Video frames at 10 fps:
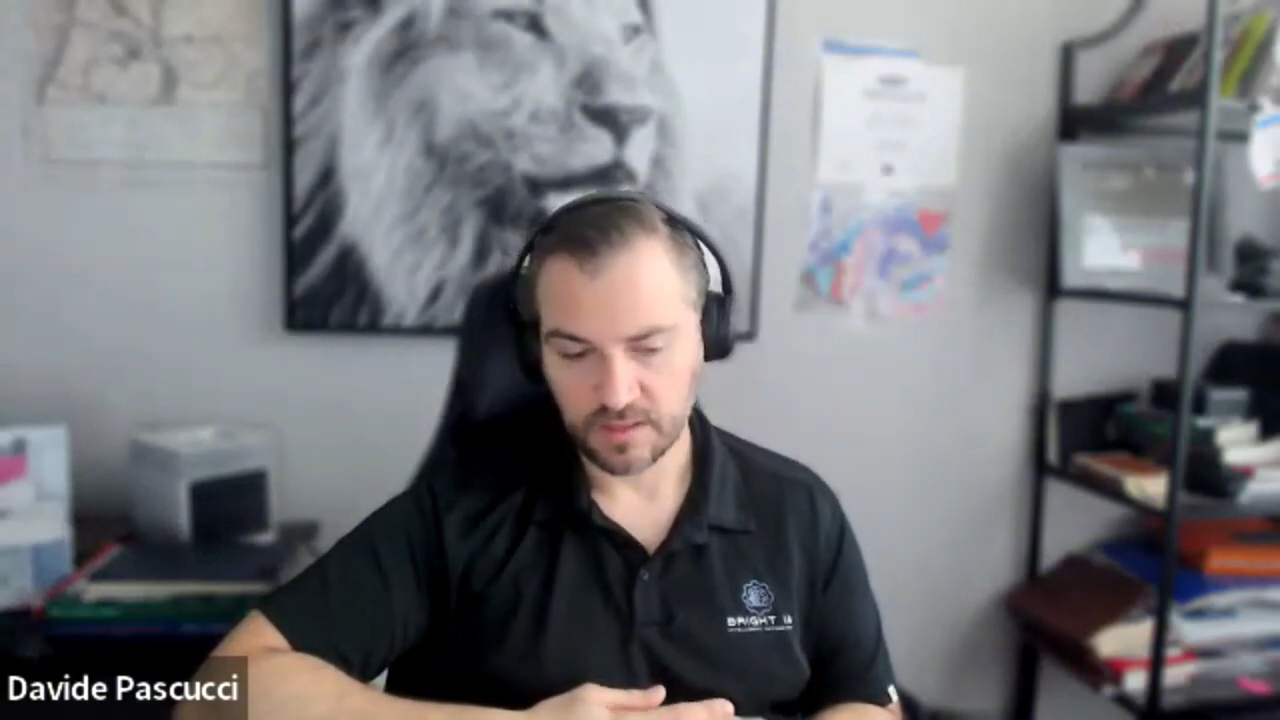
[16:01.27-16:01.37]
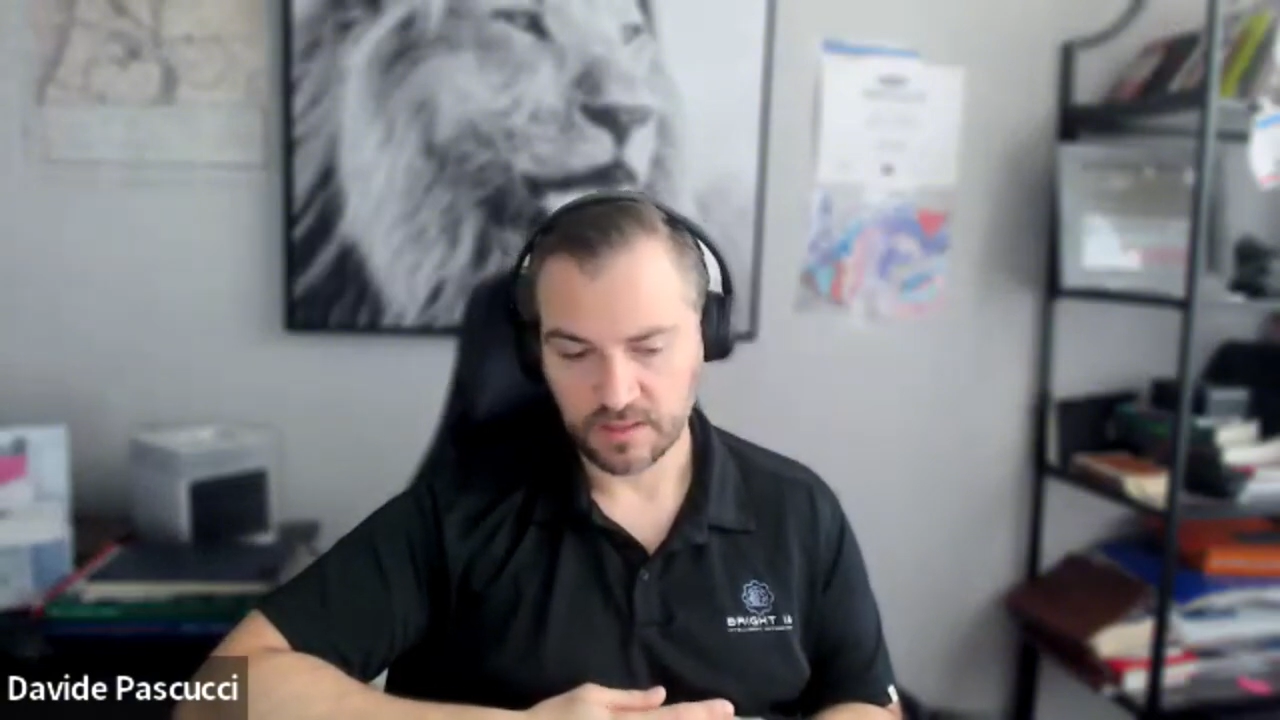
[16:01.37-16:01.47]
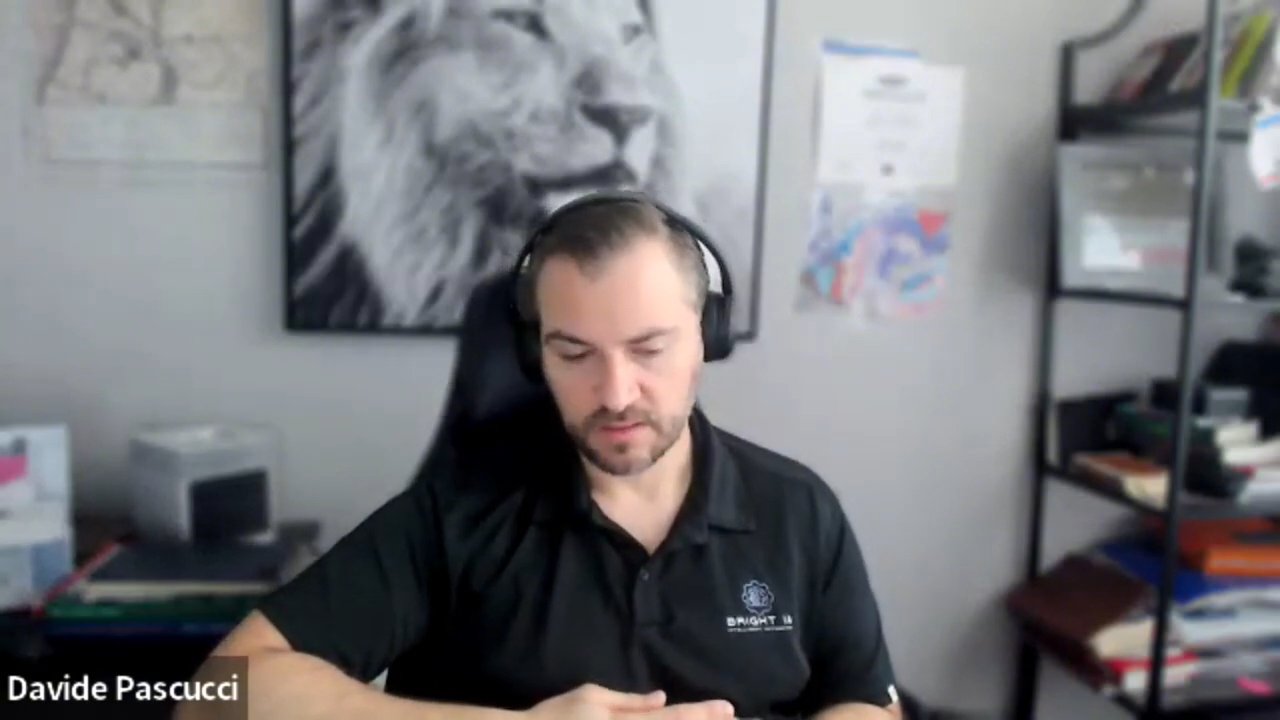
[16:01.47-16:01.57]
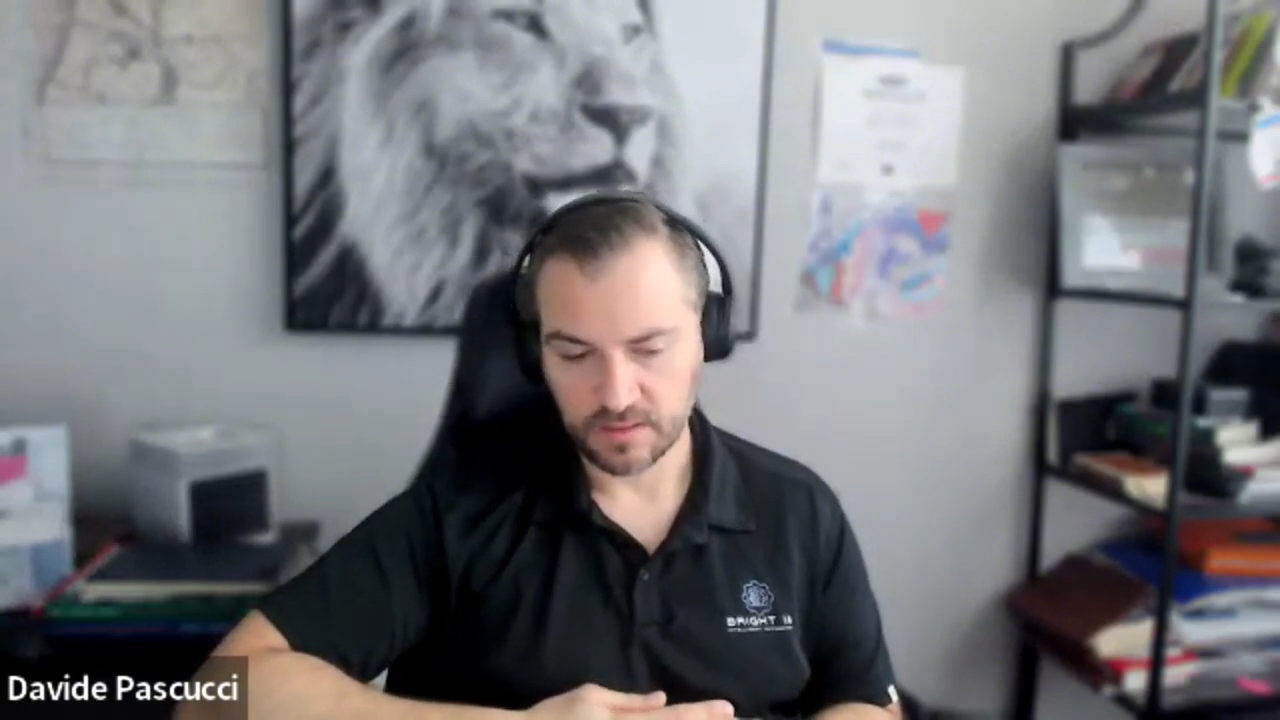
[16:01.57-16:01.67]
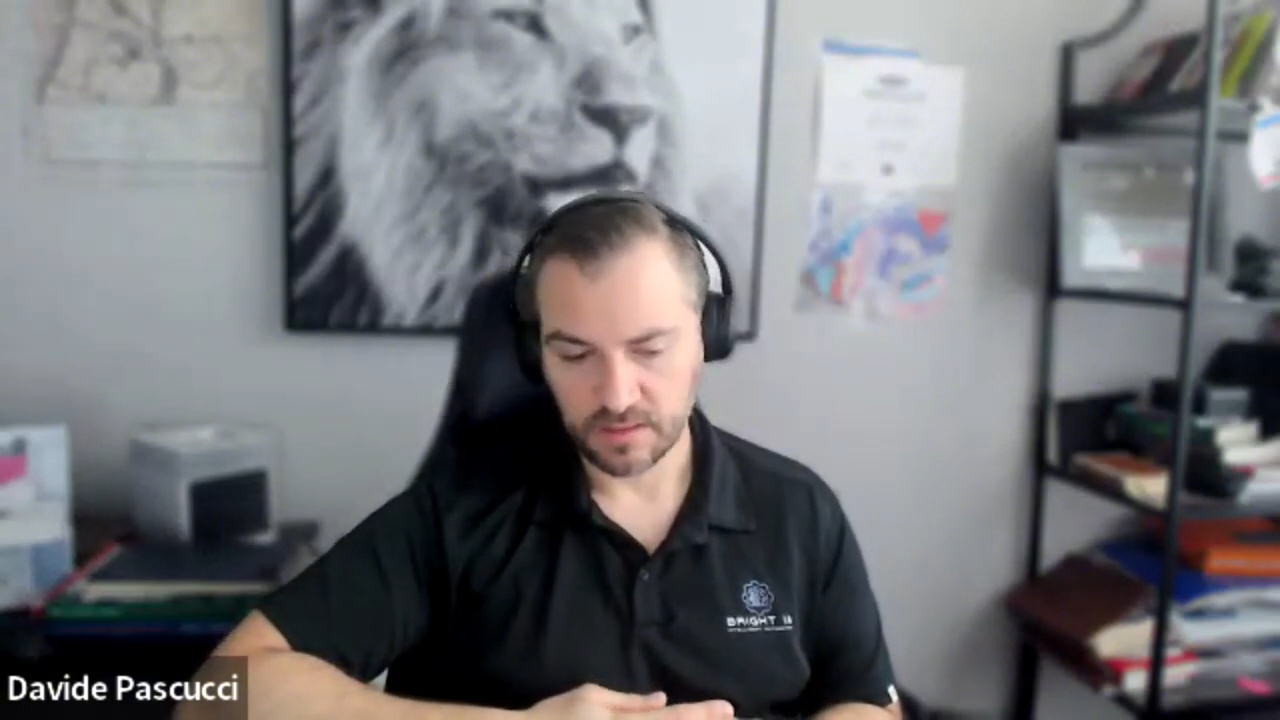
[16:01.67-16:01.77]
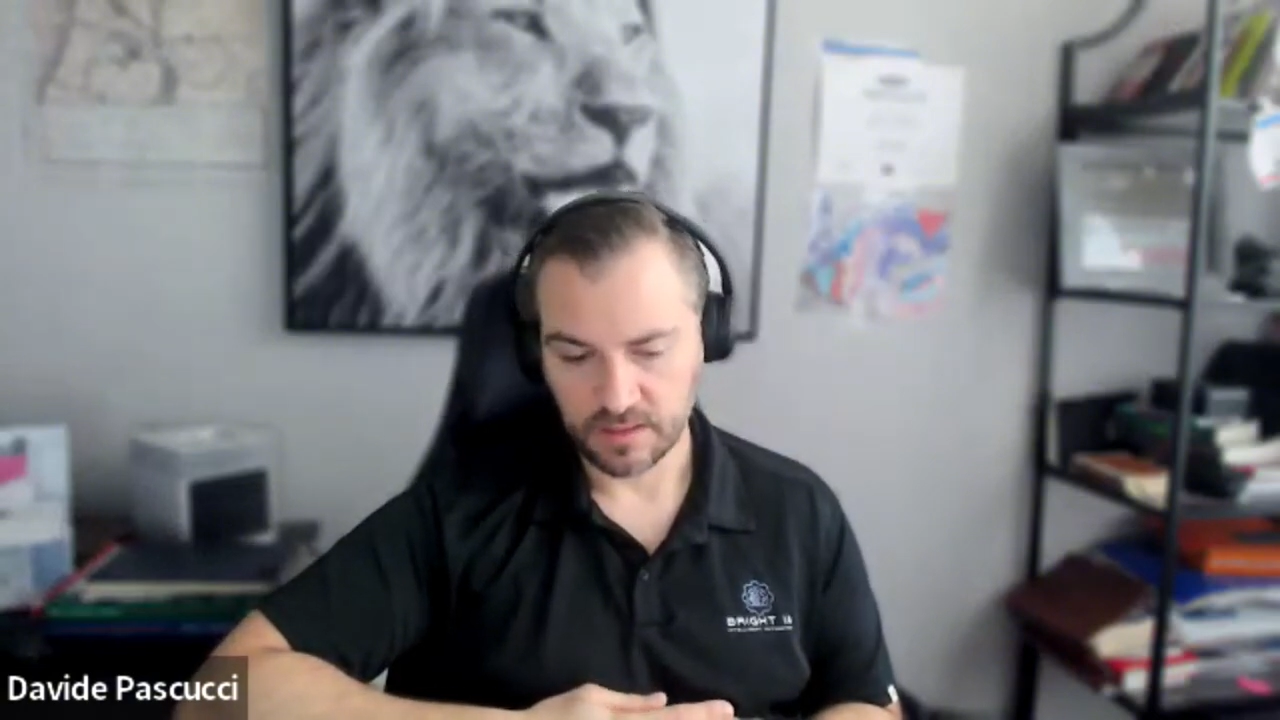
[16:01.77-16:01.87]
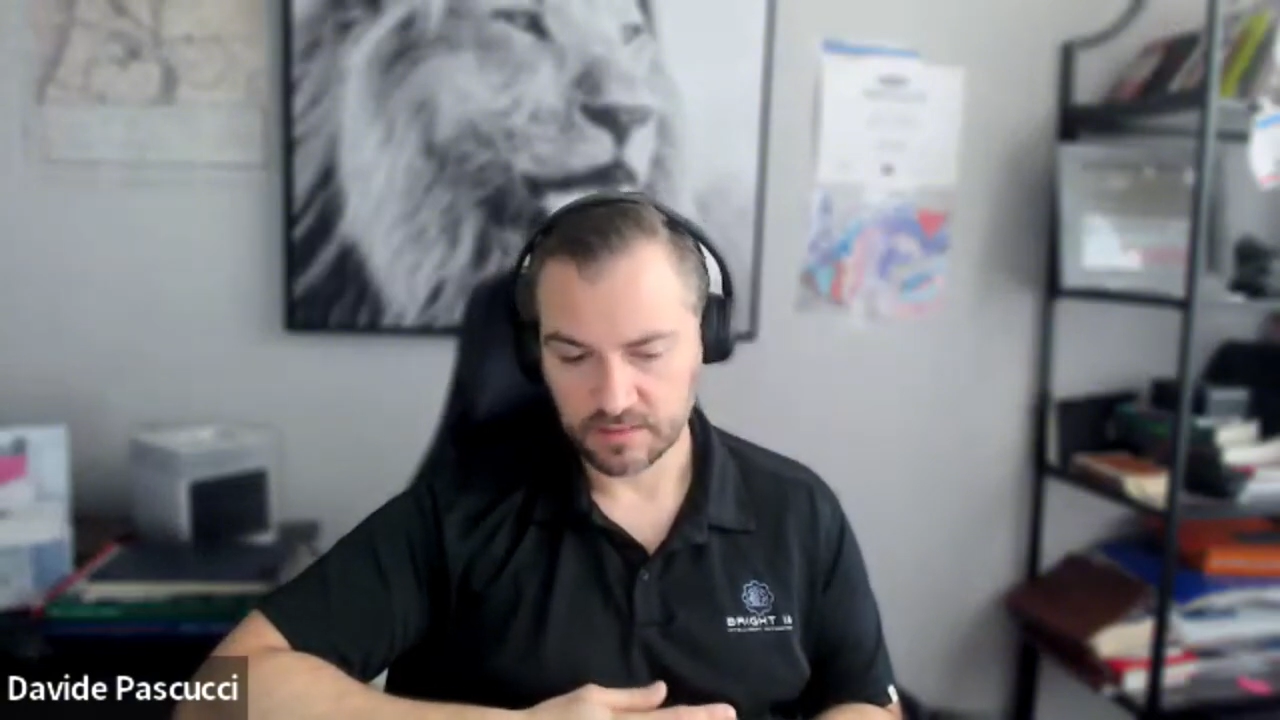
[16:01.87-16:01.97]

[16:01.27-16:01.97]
and